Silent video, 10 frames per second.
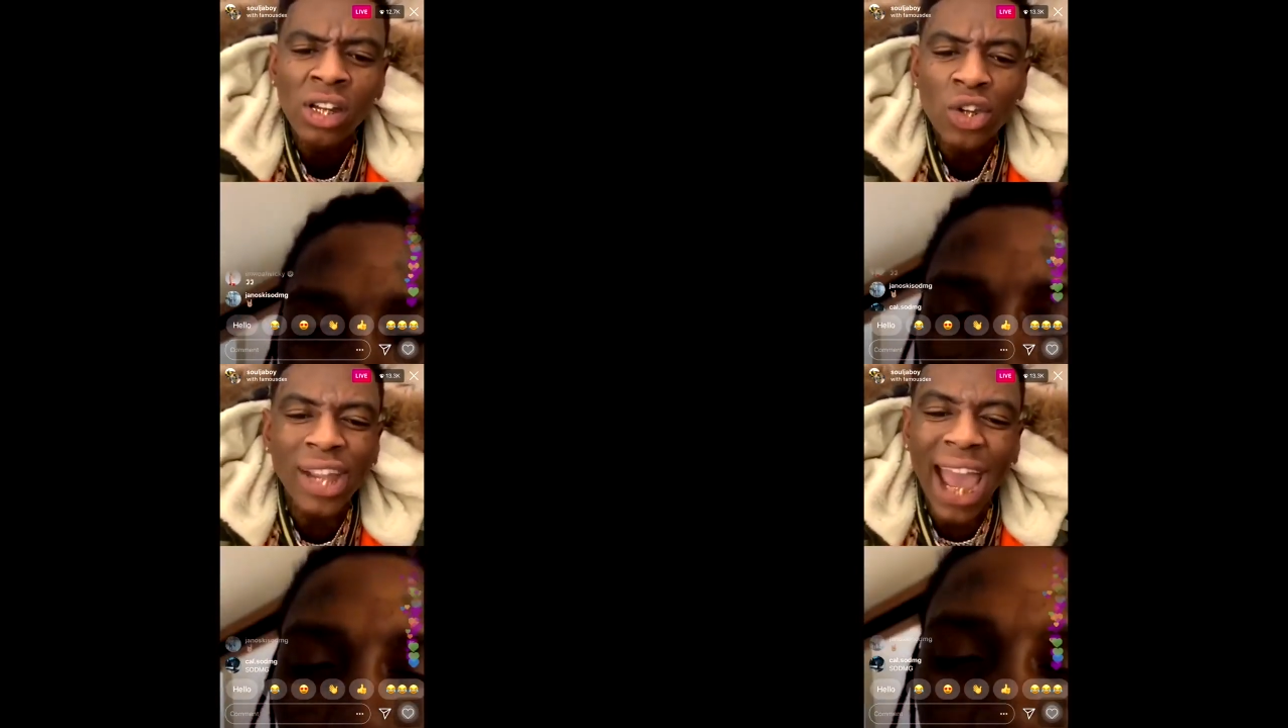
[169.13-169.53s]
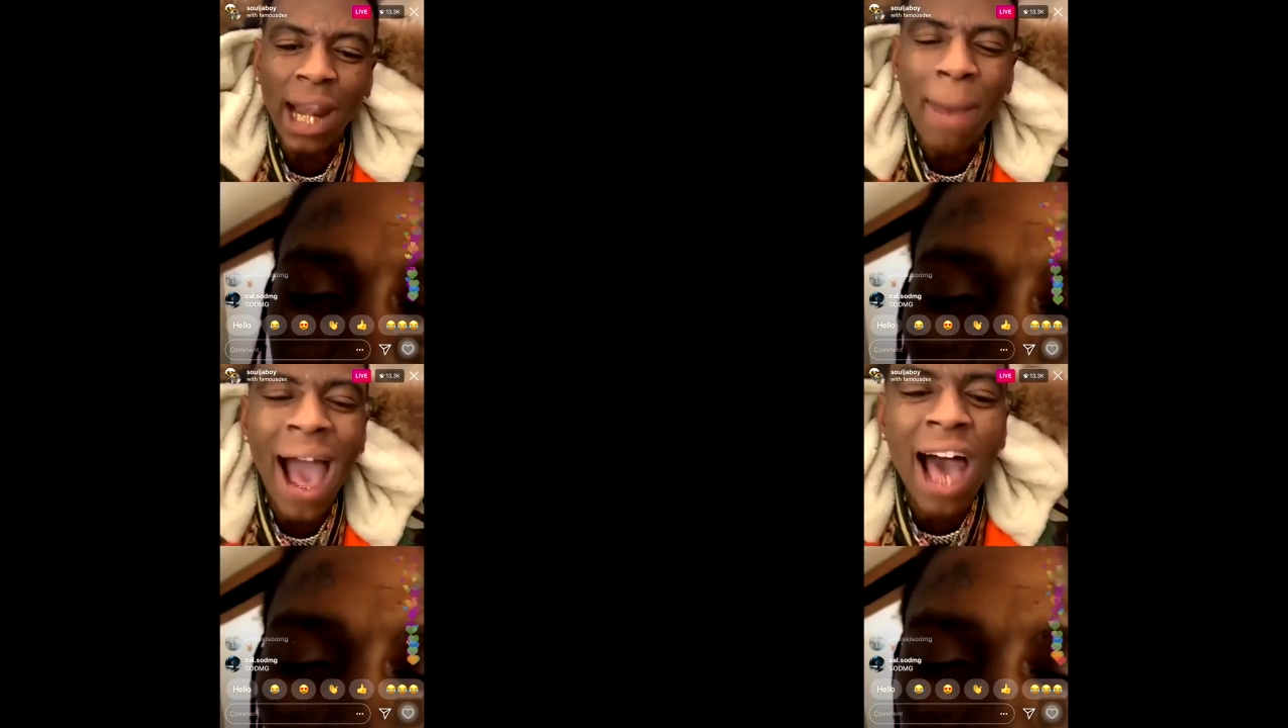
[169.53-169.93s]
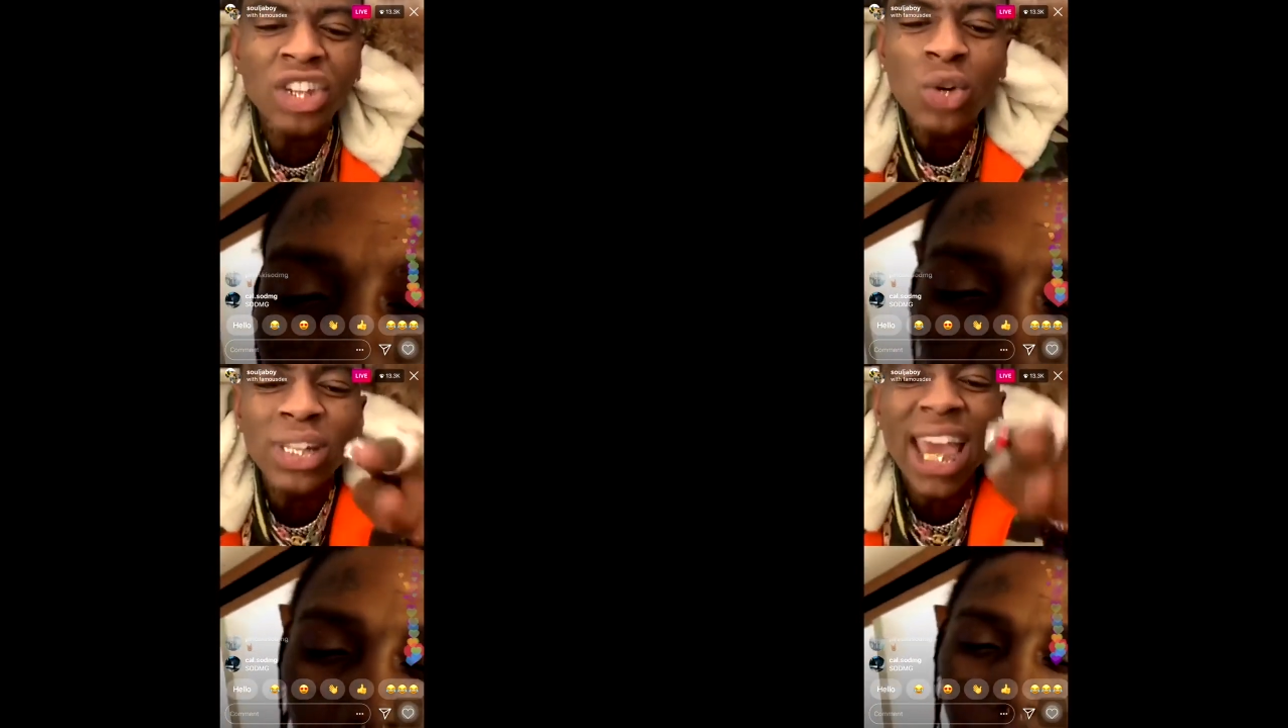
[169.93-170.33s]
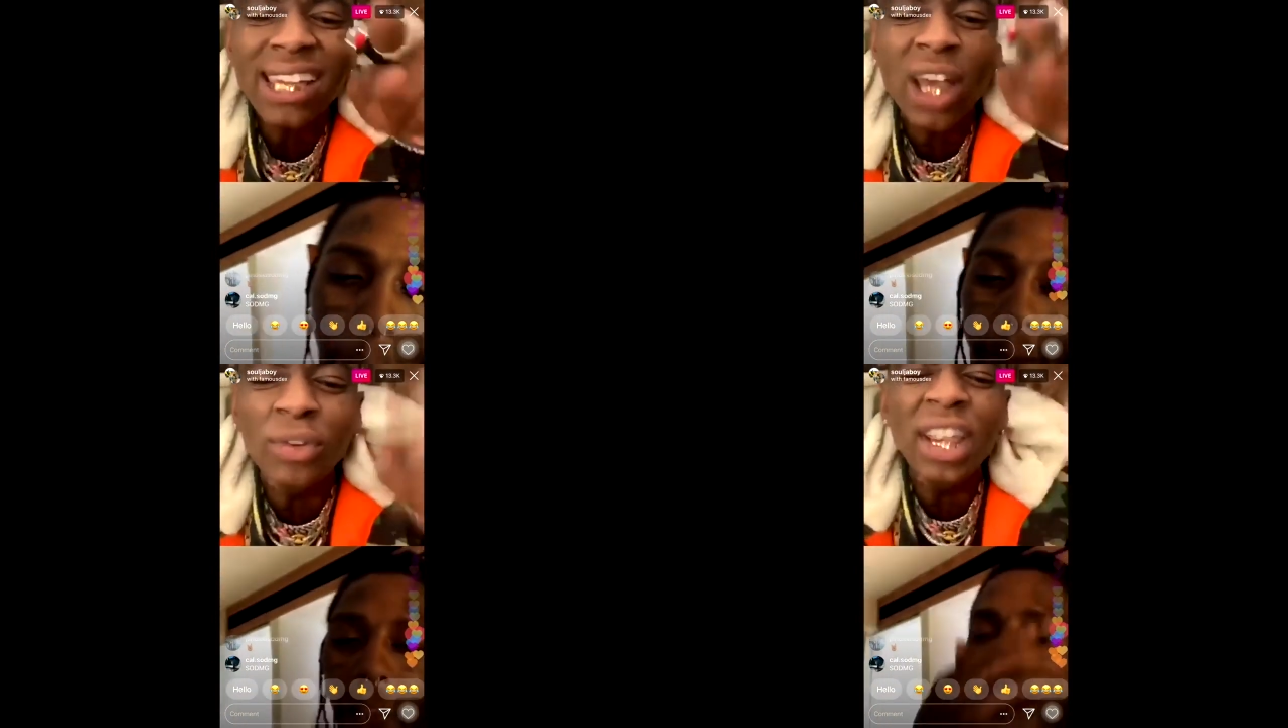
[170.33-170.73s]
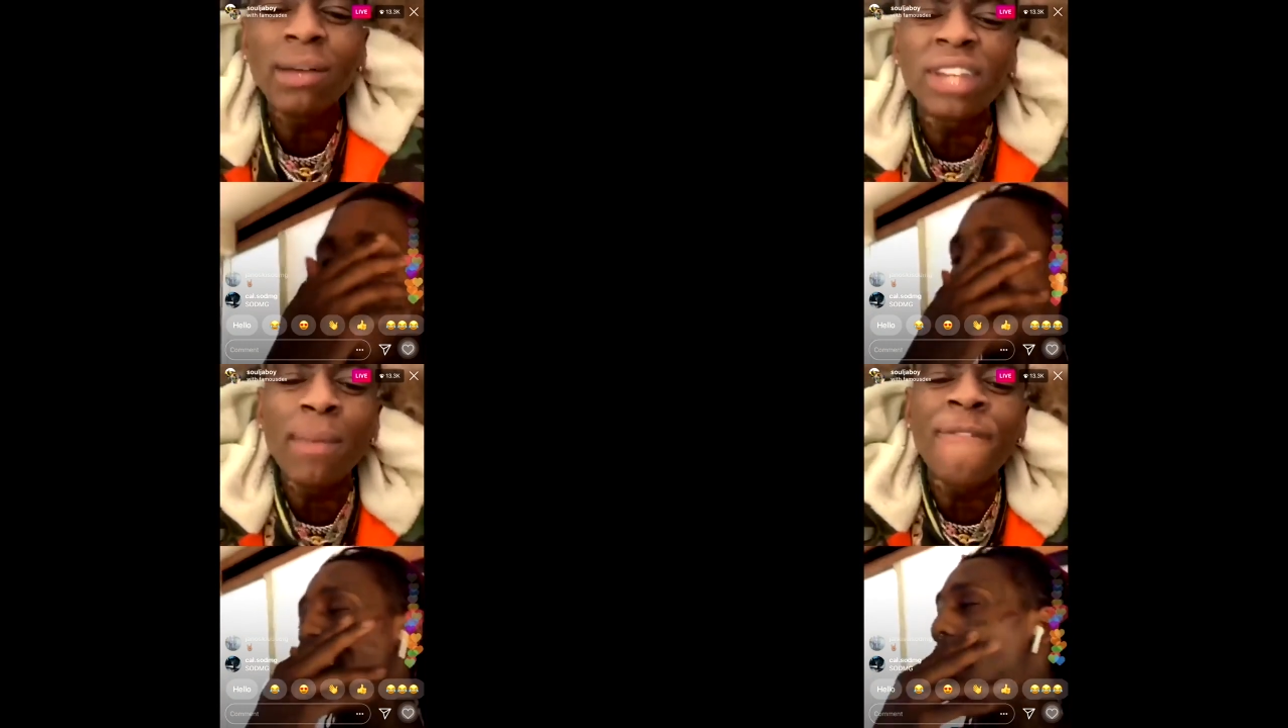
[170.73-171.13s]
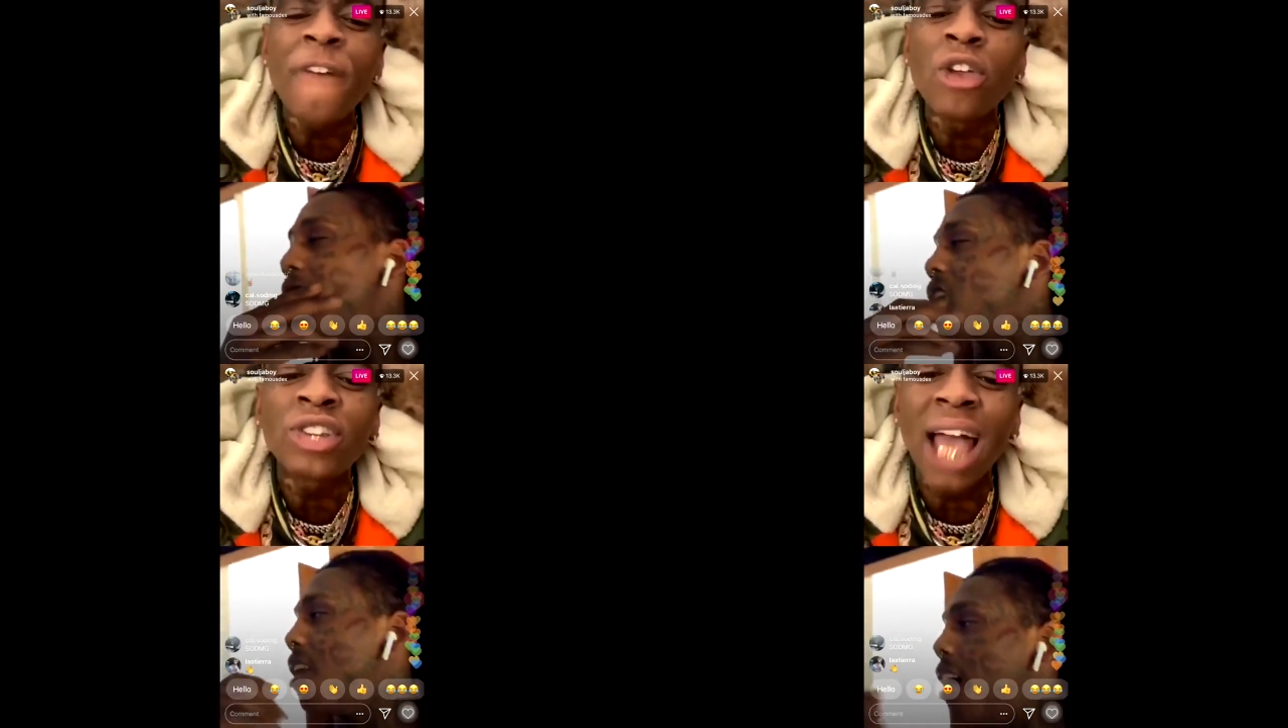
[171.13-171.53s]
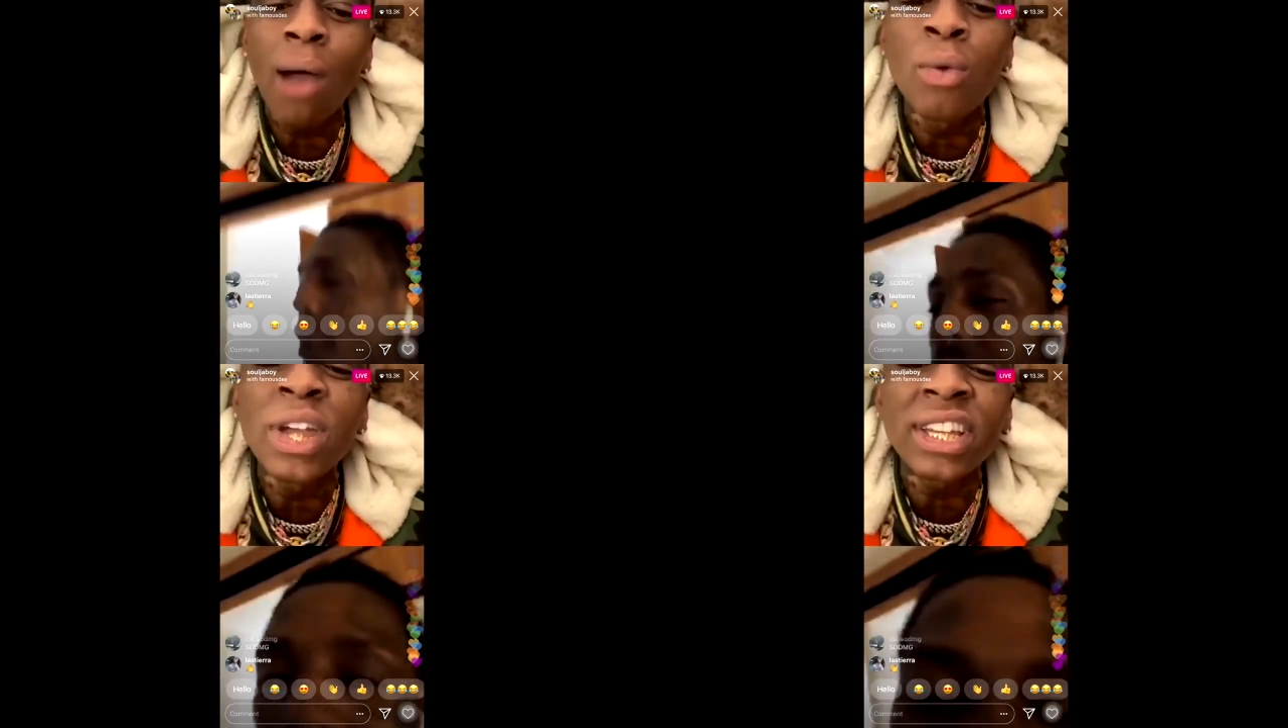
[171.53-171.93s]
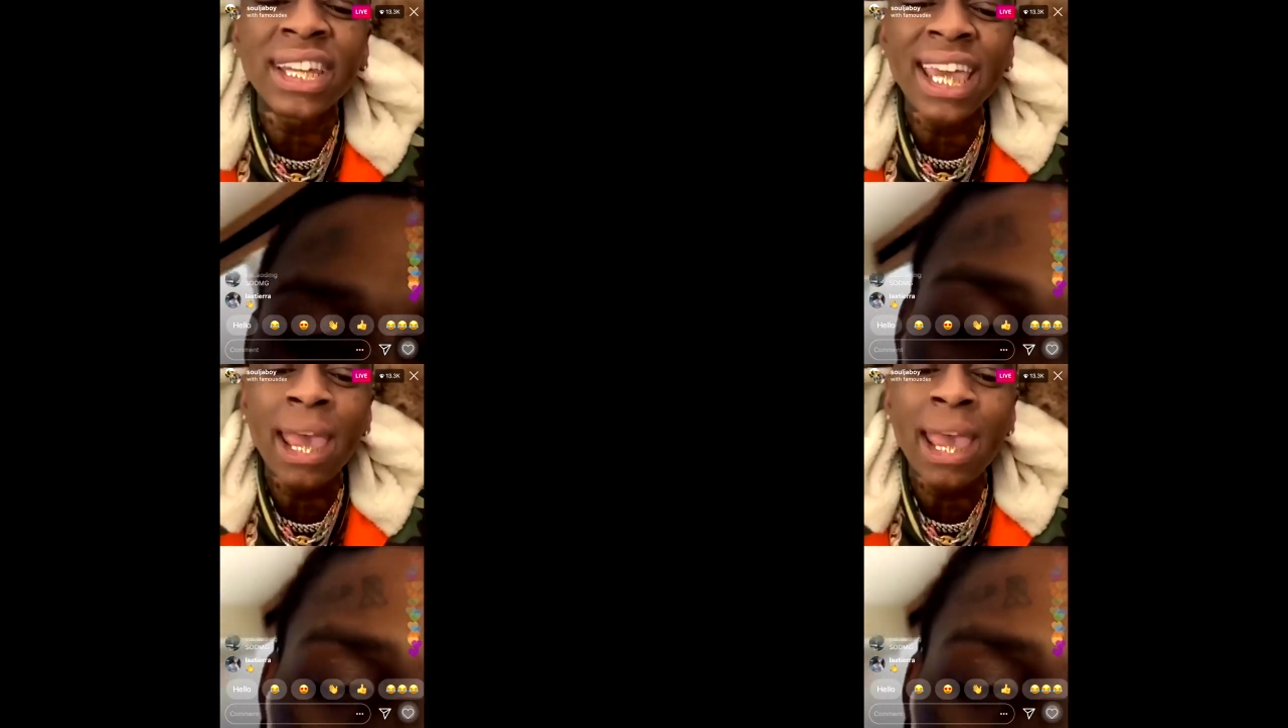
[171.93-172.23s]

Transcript: you came hey, to my house, you was S O D M G hey, before you sound rich look, kid,